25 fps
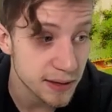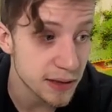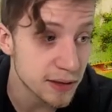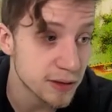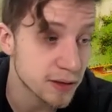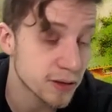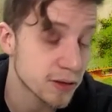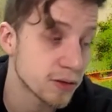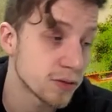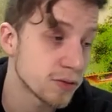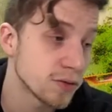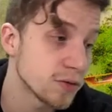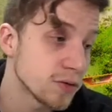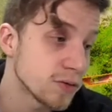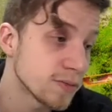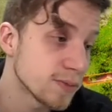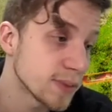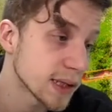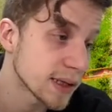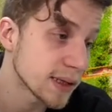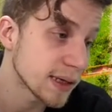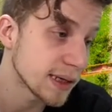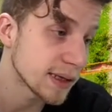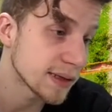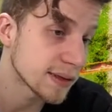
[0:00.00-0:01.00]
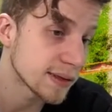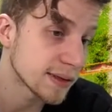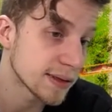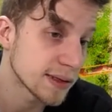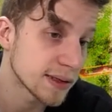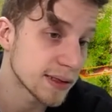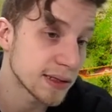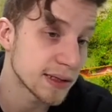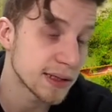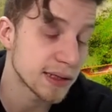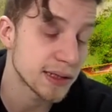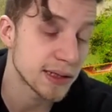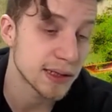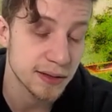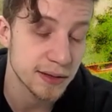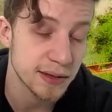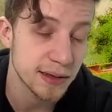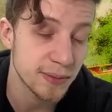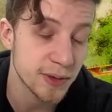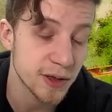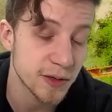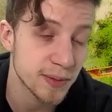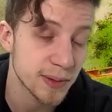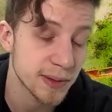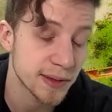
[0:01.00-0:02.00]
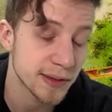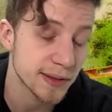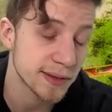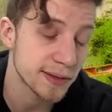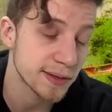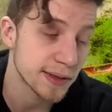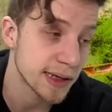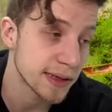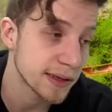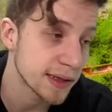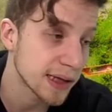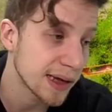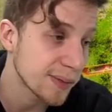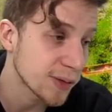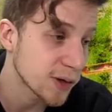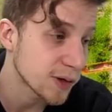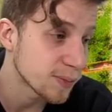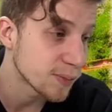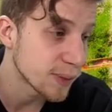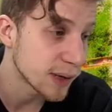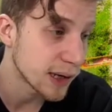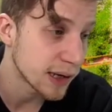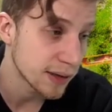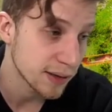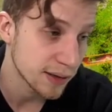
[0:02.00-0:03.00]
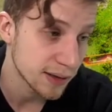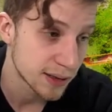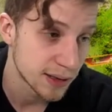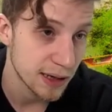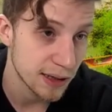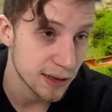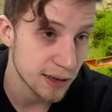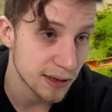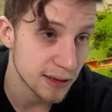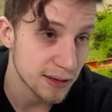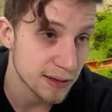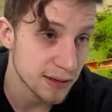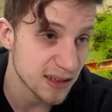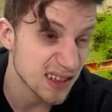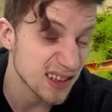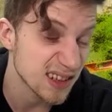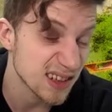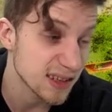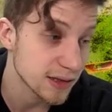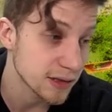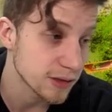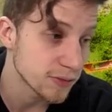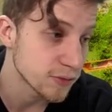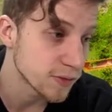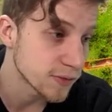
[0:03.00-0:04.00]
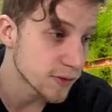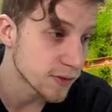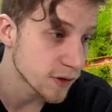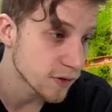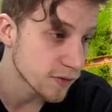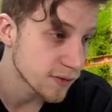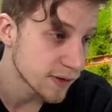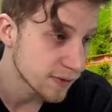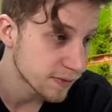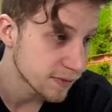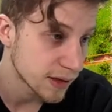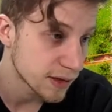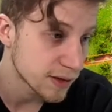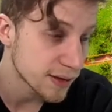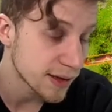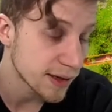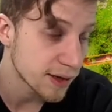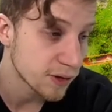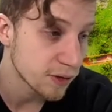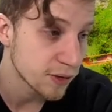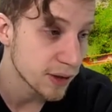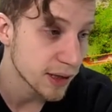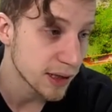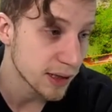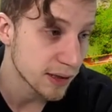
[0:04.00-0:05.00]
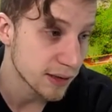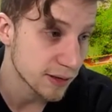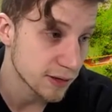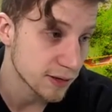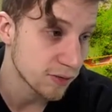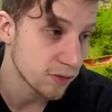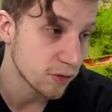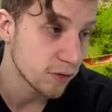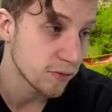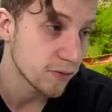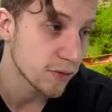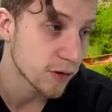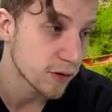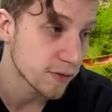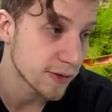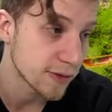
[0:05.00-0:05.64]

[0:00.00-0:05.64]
that's true, but it's uh, C++ is a runtime compile, and that's really slow to work with. It's annoying and slow to work